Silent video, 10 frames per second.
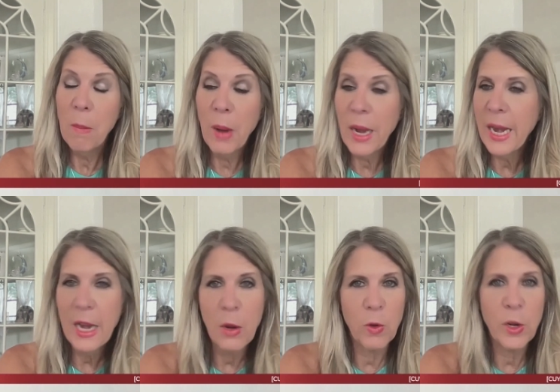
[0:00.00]
But
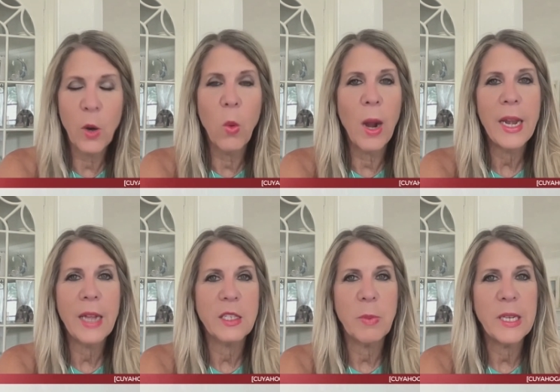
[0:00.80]
hey, you know, why
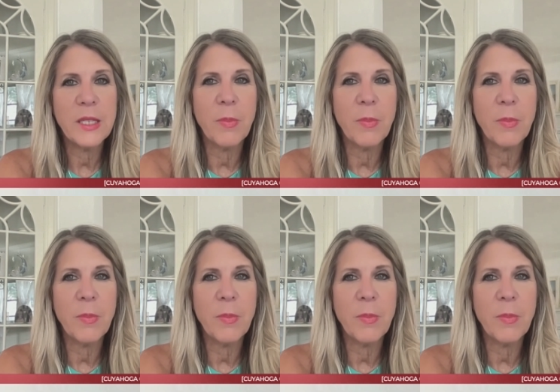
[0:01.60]
not speak